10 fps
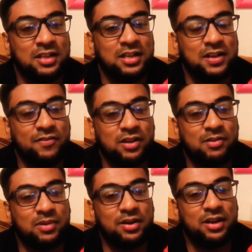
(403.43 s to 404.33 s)
I haven't come
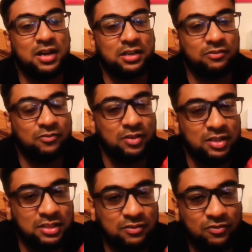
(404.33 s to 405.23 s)
out of the house for at
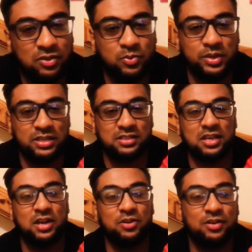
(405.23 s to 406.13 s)
least a few weeks
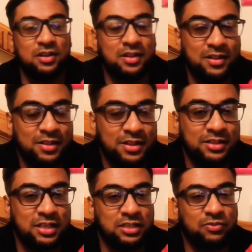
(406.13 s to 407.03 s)
now,
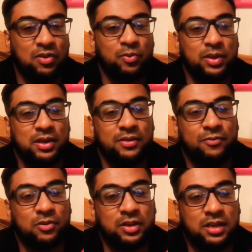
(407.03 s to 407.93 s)
just for
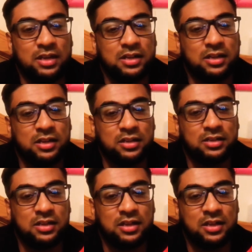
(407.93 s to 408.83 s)
a haircut.
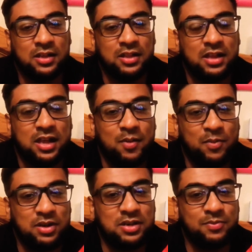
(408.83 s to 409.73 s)
And
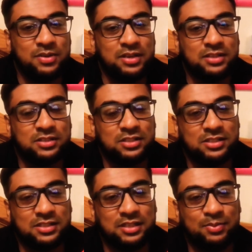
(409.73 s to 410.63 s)
Mariam is
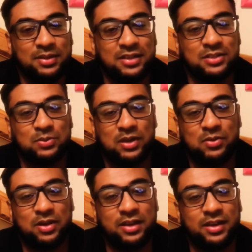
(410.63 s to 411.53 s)
sleeping as well
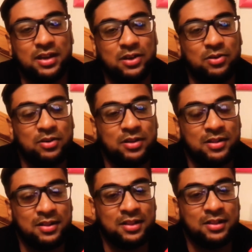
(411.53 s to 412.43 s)
right now.
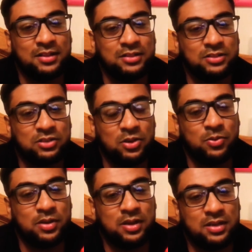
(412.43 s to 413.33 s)

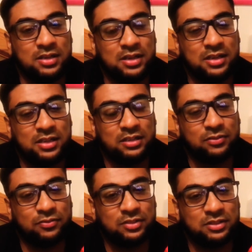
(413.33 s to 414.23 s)
So yeah, that's
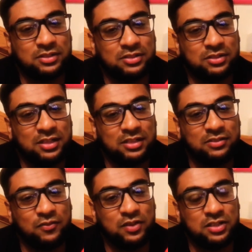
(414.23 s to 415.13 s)
just today is
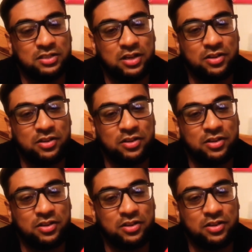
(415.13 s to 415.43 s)
finished now.